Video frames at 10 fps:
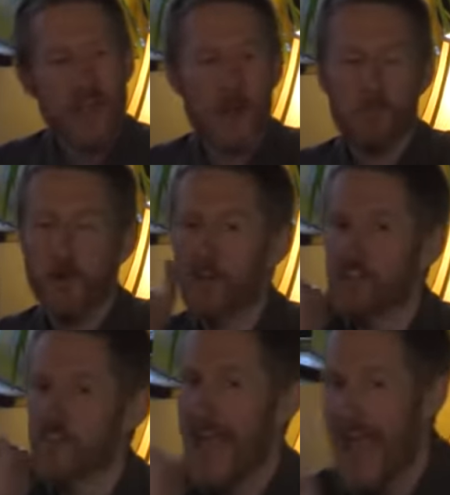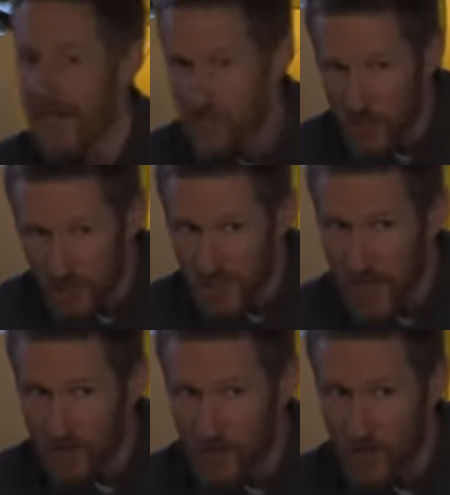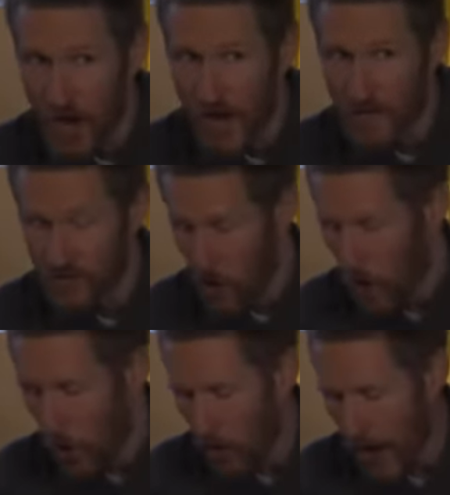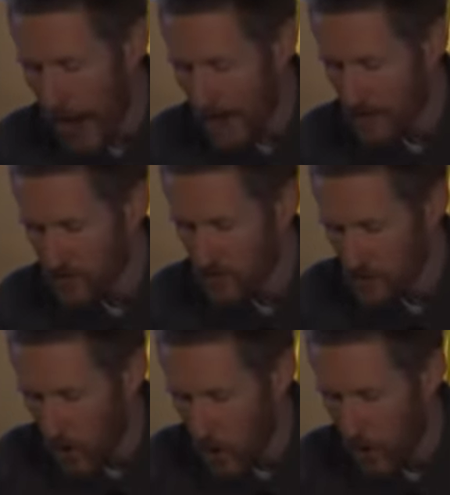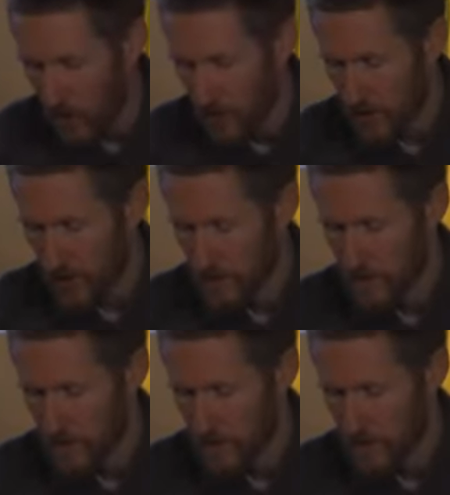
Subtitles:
that a person actually loves Christ or honors the Lord.